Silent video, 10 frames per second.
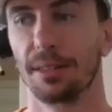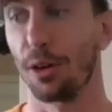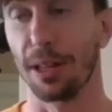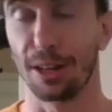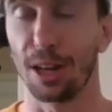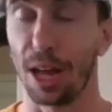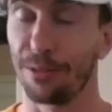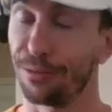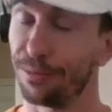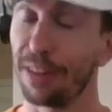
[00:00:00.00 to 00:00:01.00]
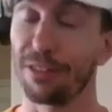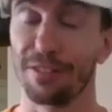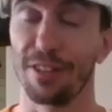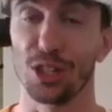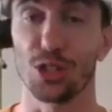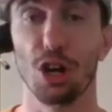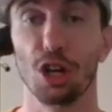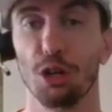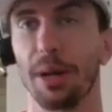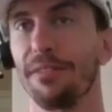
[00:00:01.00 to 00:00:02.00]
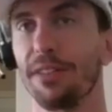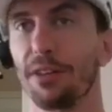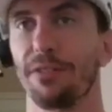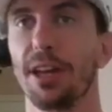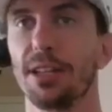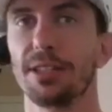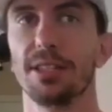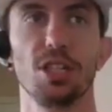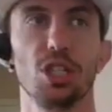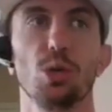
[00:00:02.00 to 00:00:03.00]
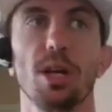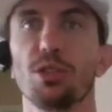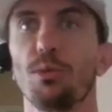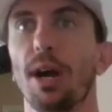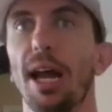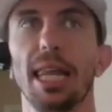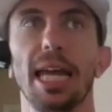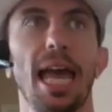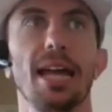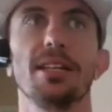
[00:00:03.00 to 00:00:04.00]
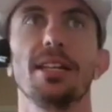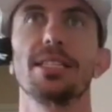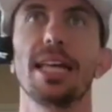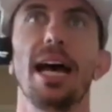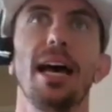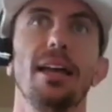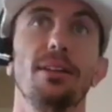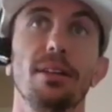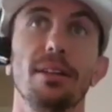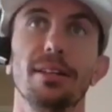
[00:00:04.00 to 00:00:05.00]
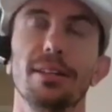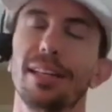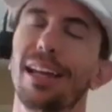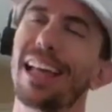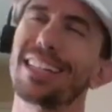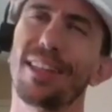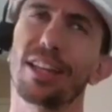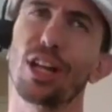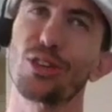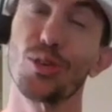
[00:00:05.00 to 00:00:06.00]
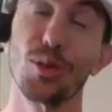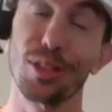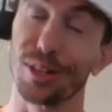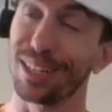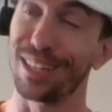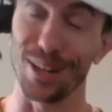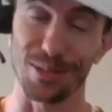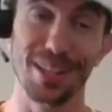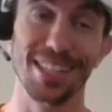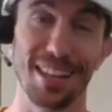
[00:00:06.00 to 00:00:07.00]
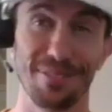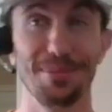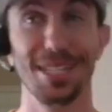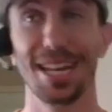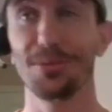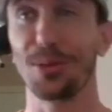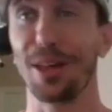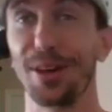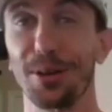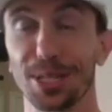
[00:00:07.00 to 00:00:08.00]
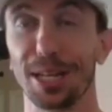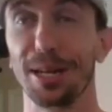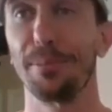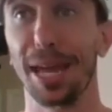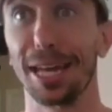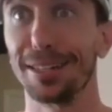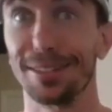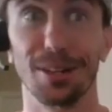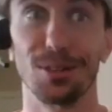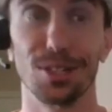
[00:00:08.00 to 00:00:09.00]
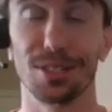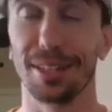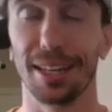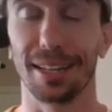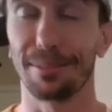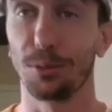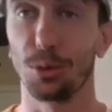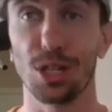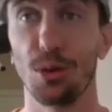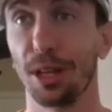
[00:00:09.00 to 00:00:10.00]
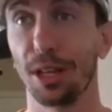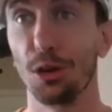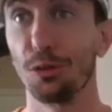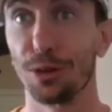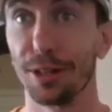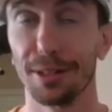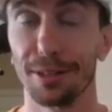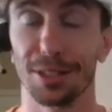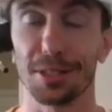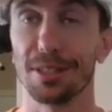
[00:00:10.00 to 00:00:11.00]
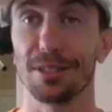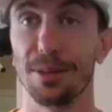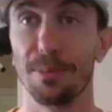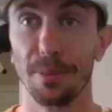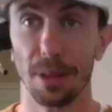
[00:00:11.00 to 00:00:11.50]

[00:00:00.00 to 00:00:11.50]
or I've definitely faced struggle, but I've never faced a situation where I like had to decide. Actually, that's not true either, because there's been definitely been times when I thought I was going to abandon, you know, just like was totally over it, just because the